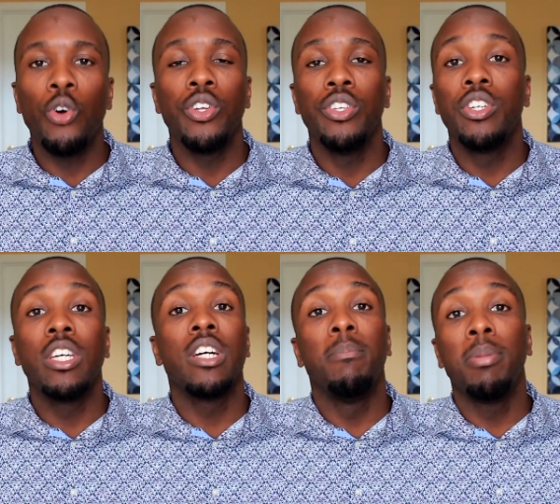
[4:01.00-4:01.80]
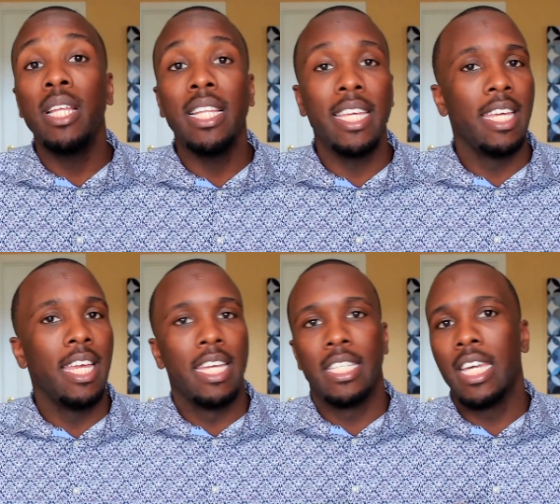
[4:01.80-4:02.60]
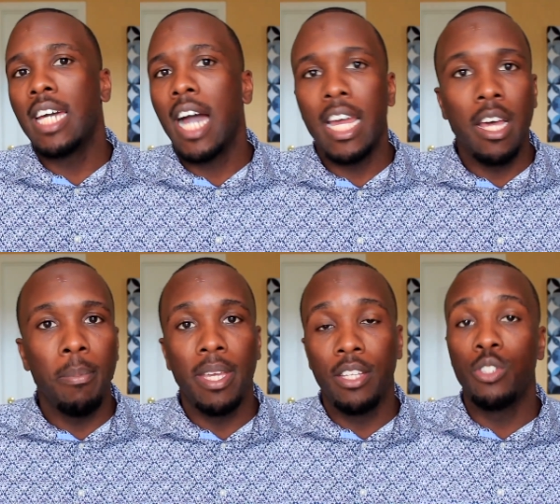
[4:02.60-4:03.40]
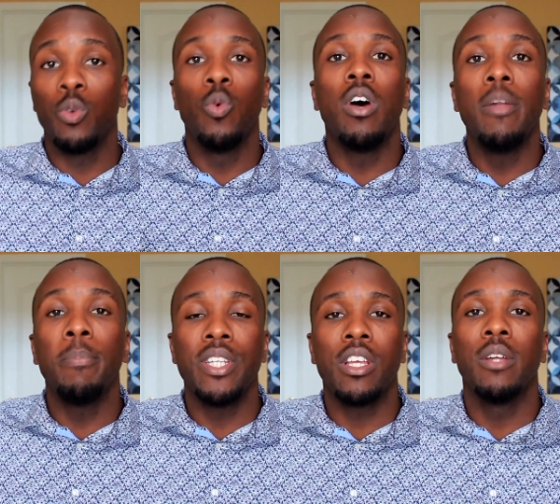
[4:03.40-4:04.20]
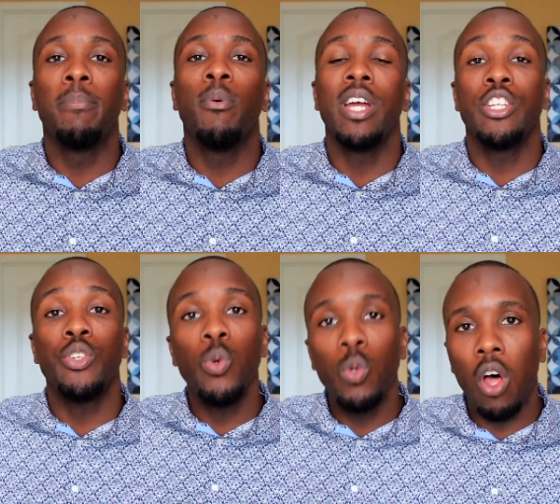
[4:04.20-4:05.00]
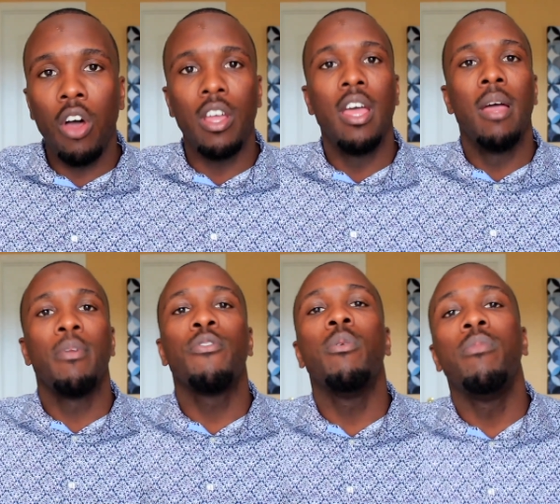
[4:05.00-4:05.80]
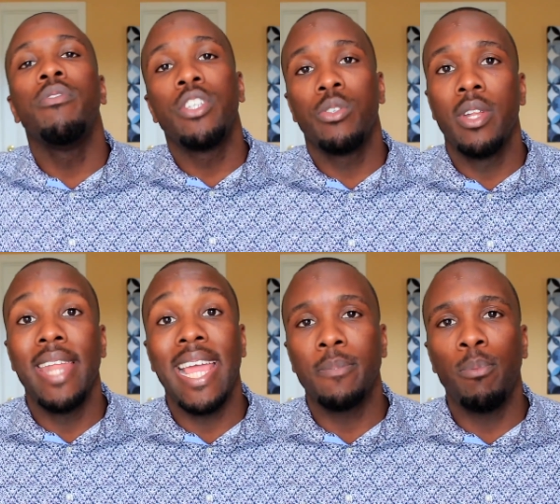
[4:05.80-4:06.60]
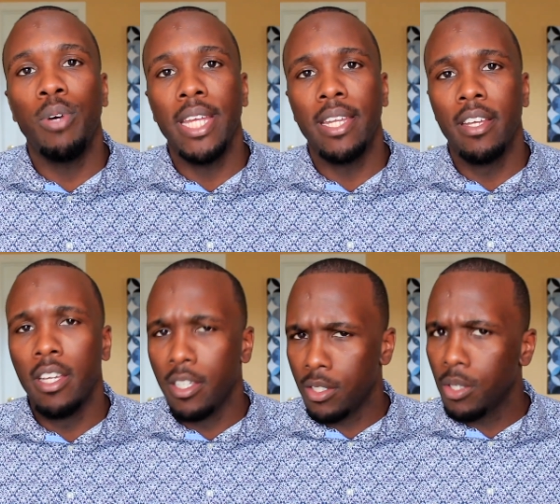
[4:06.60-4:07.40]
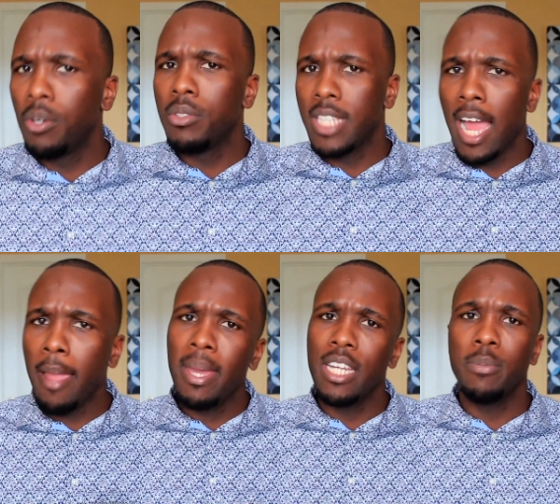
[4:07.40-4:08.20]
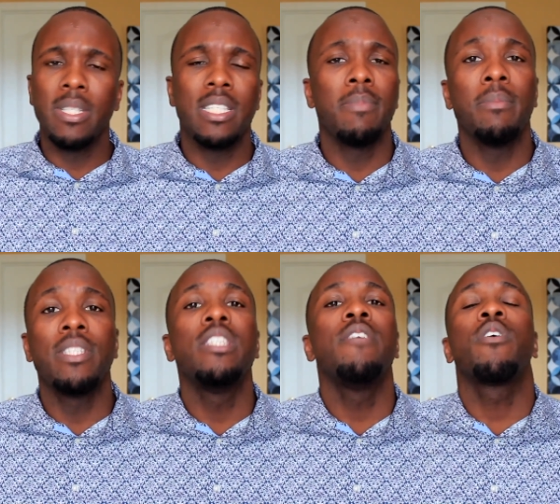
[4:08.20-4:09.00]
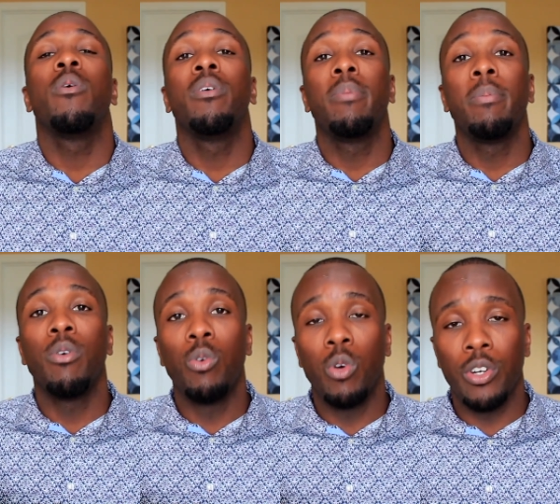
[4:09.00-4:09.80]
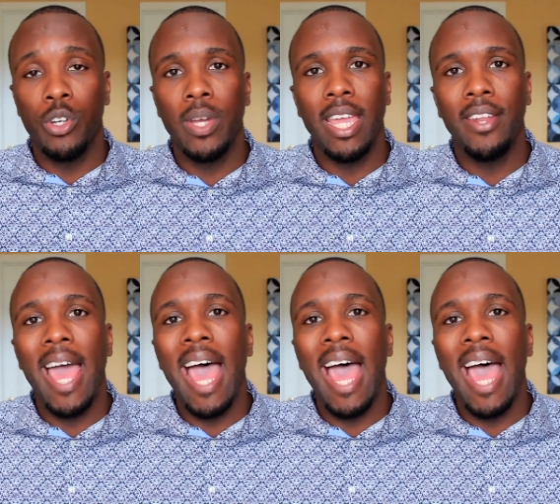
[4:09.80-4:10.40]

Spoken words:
or you can completely get caught up into one particular point too long before moving to the next point. So time management sometimes is difficult with people who are doing an